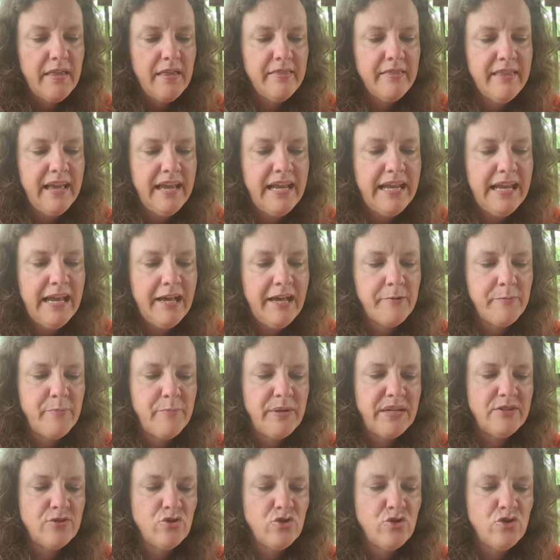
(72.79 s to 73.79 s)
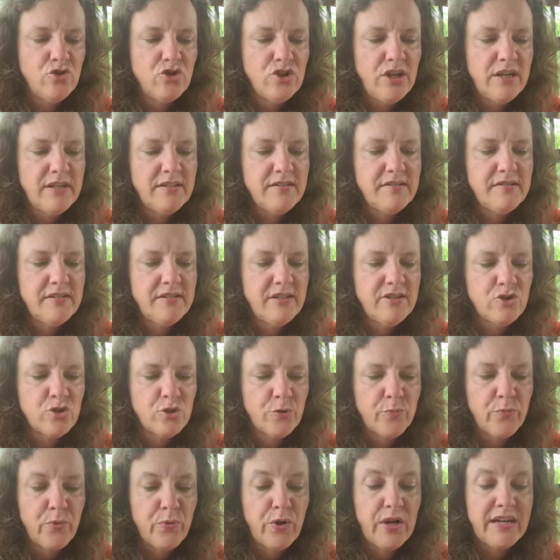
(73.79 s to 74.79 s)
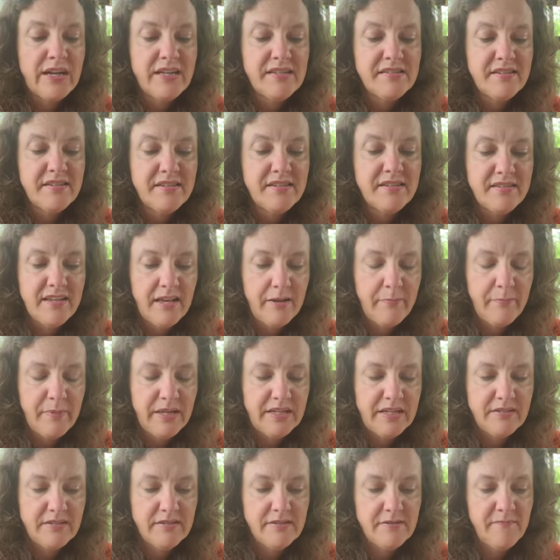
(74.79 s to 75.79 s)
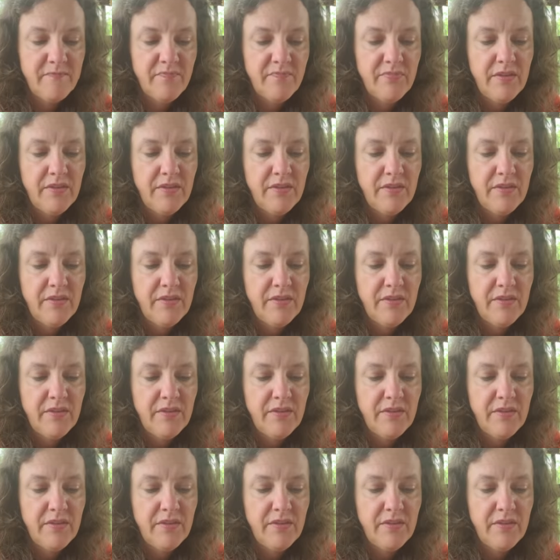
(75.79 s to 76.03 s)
They had been just as surprised as Edmund